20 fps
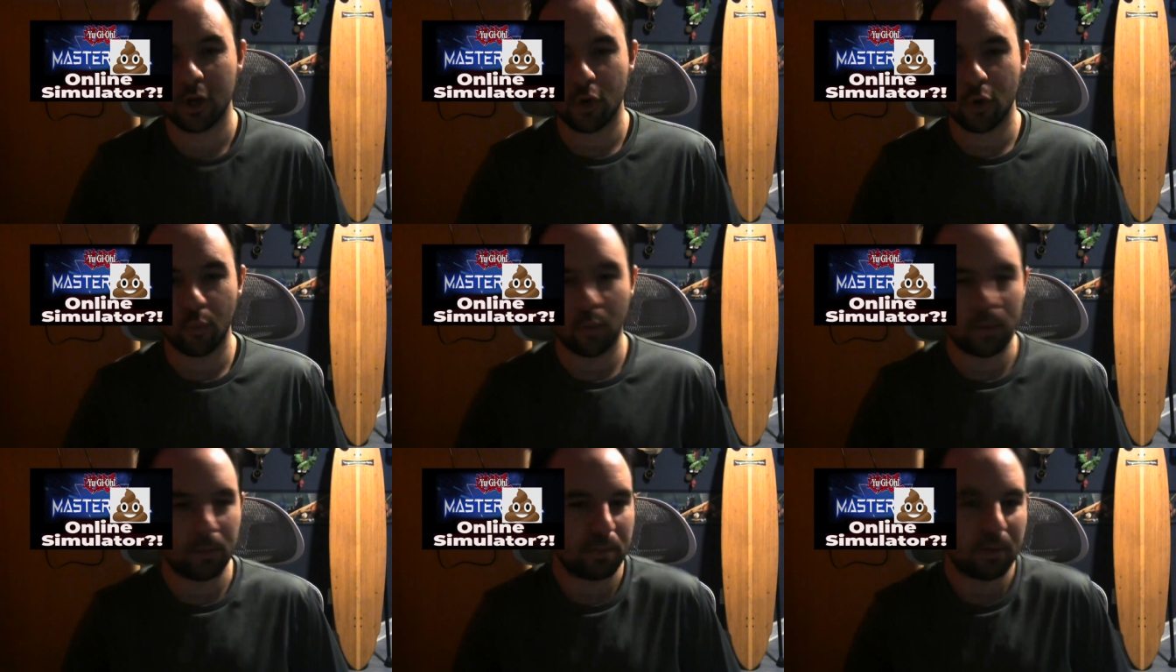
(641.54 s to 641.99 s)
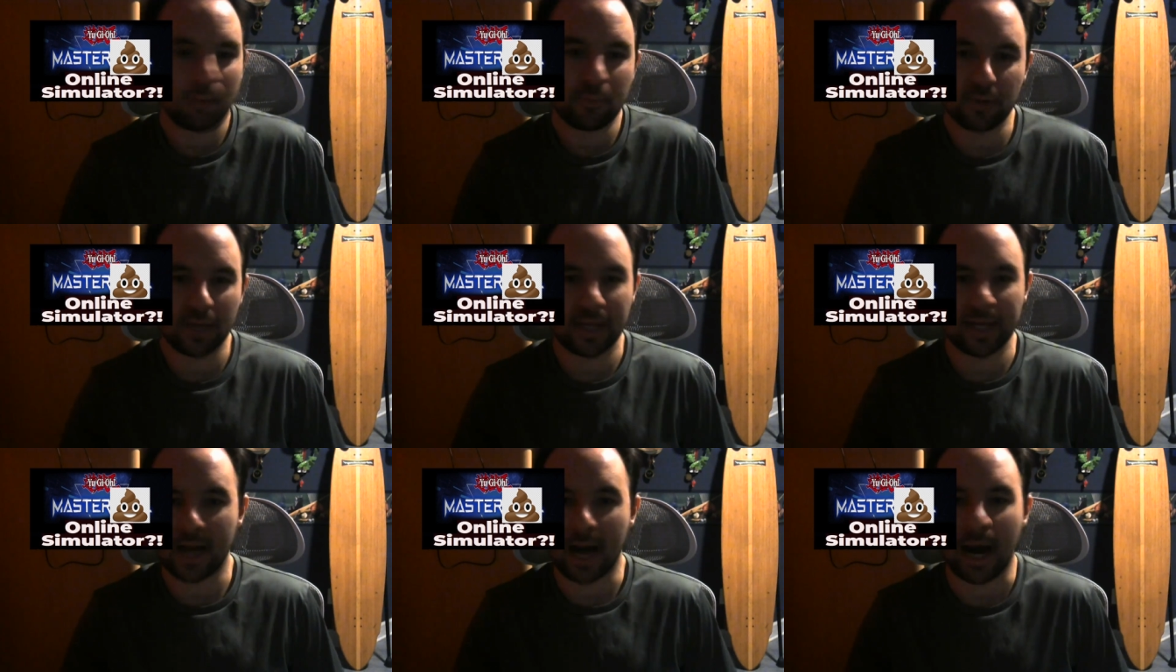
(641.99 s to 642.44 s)
when people
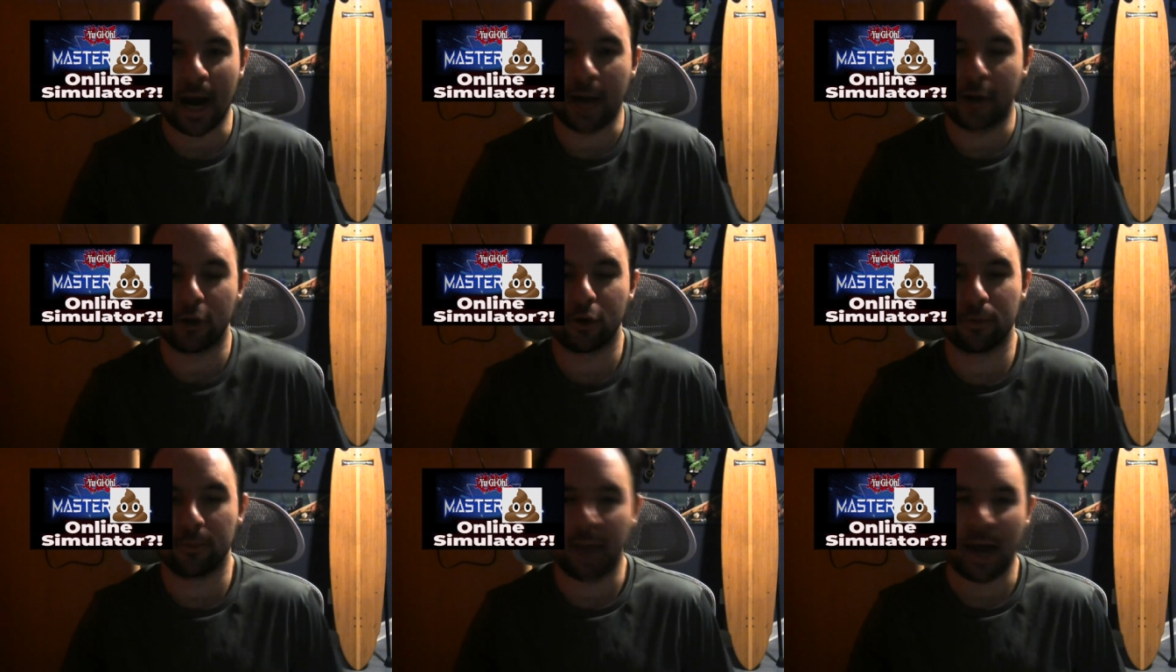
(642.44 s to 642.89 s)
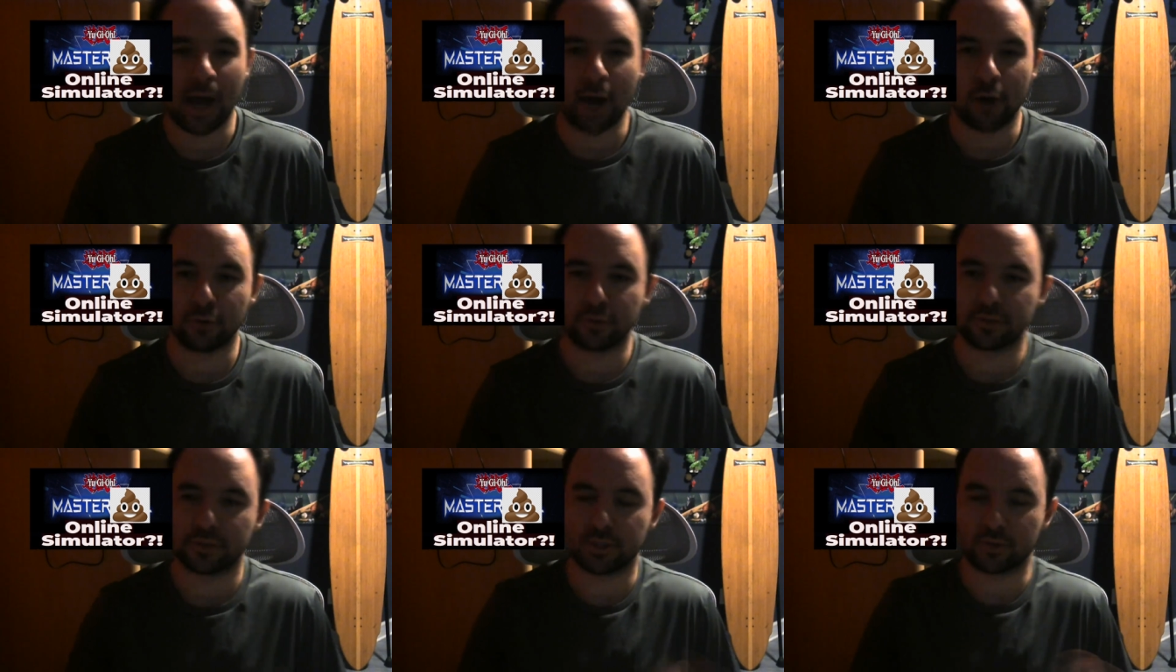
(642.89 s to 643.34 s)
like Iron
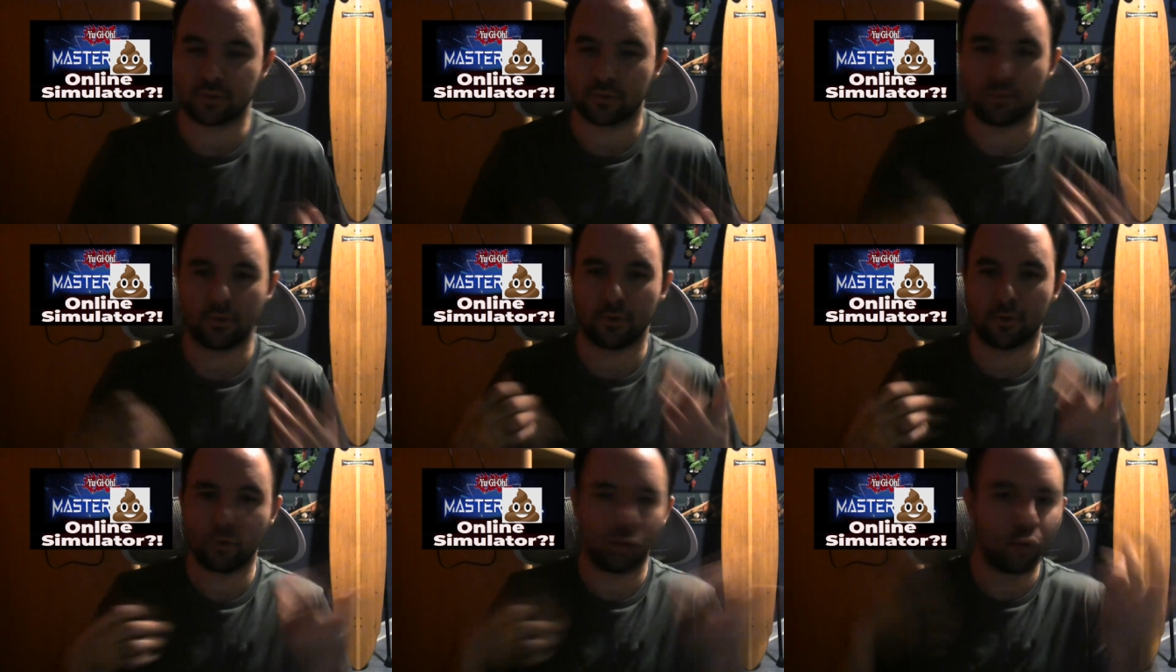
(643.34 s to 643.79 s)
Mouse or